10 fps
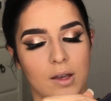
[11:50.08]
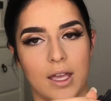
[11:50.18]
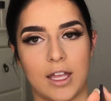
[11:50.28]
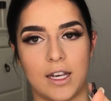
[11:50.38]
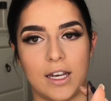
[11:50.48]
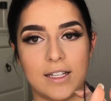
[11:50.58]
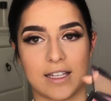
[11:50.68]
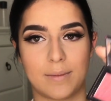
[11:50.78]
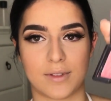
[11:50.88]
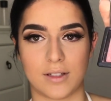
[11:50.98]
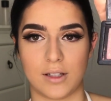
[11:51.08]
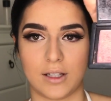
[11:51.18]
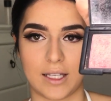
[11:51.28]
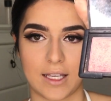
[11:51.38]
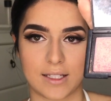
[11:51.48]
and it is
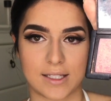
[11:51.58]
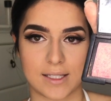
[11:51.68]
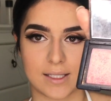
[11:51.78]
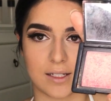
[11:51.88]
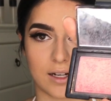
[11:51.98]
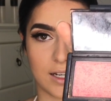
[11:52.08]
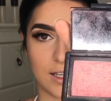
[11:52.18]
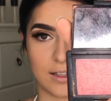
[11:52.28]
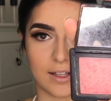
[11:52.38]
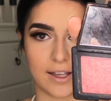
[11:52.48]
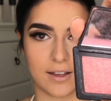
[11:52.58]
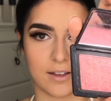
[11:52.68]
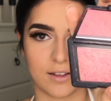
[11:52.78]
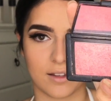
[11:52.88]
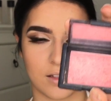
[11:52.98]
absolutely stunning. Like,
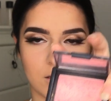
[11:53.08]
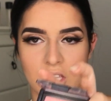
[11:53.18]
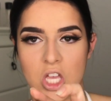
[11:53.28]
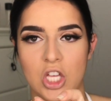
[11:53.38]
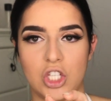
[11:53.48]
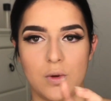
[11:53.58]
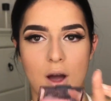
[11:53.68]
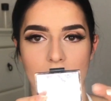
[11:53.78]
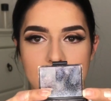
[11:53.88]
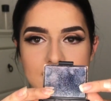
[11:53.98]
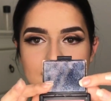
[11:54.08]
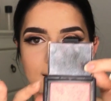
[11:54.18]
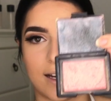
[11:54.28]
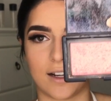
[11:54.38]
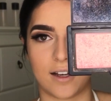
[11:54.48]
you are a
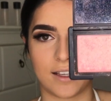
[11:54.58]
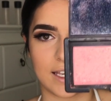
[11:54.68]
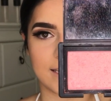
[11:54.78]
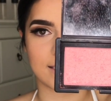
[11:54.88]
stunner. It is